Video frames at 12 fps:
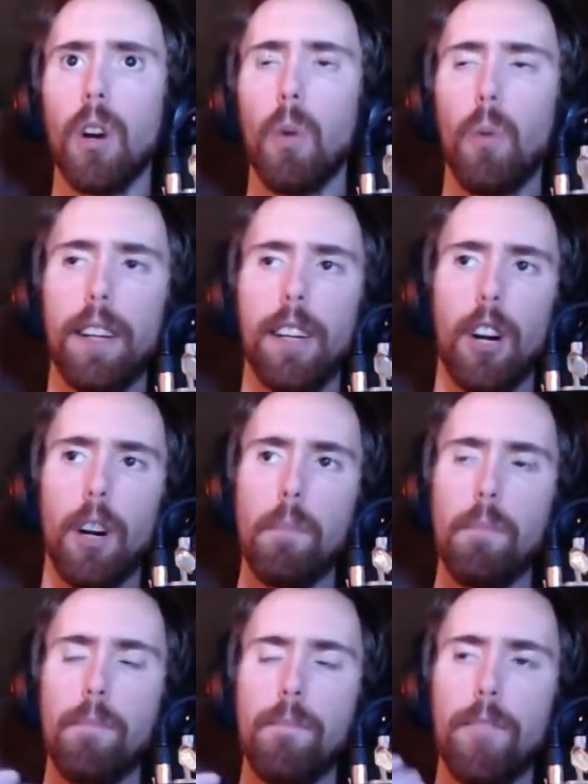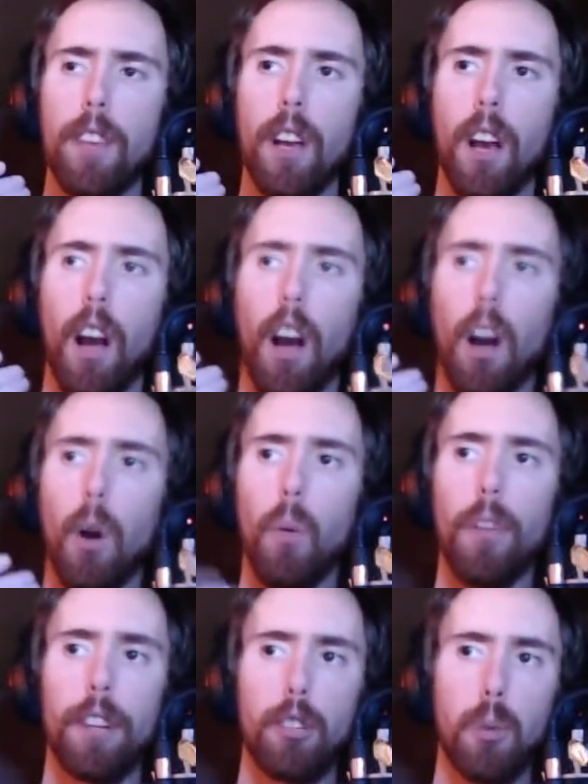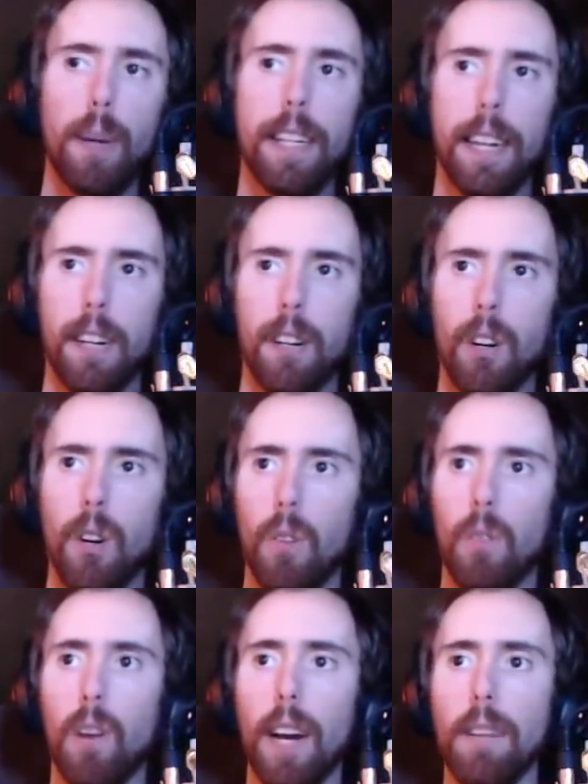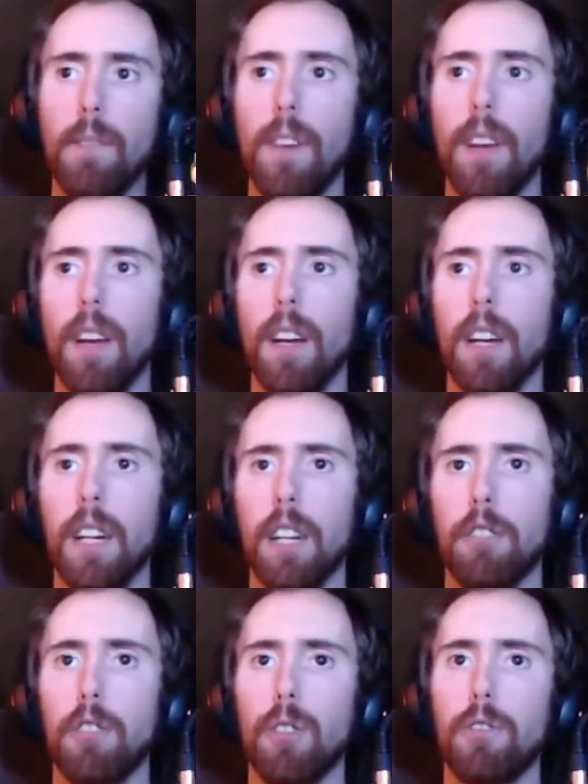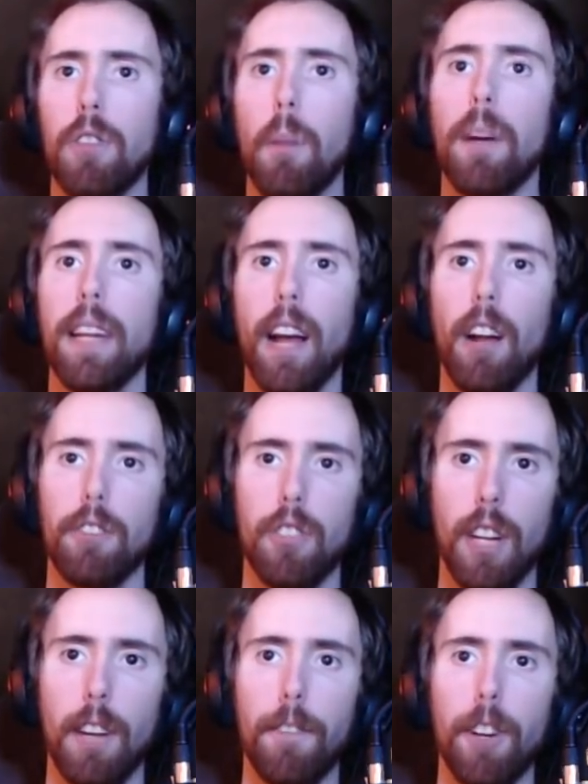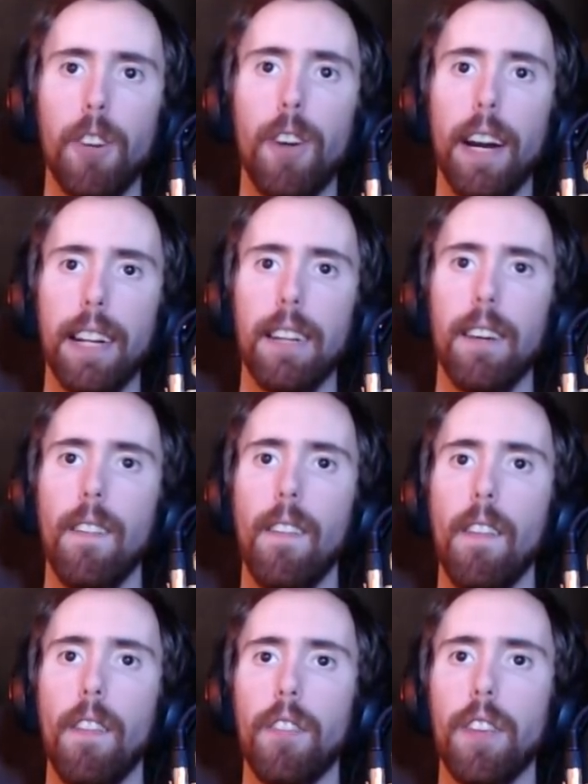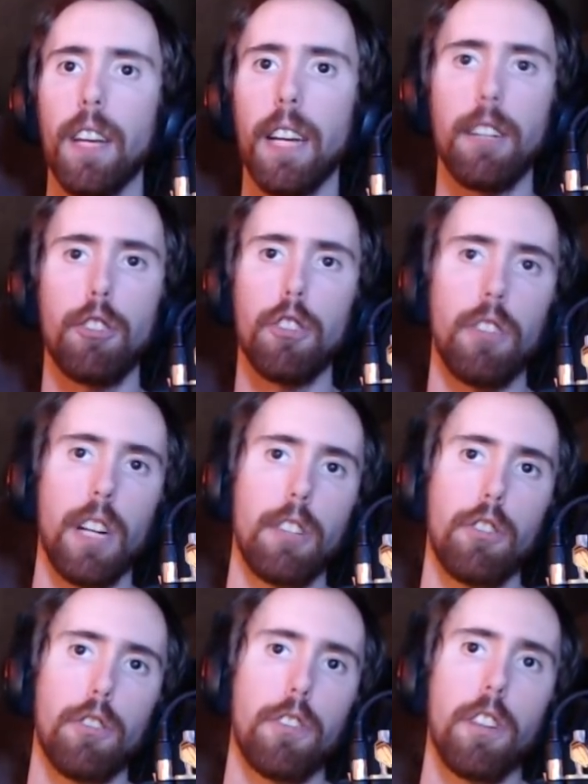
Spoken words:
do you call it? With the twinking, right? Because there's somebody else that they feel like it's just the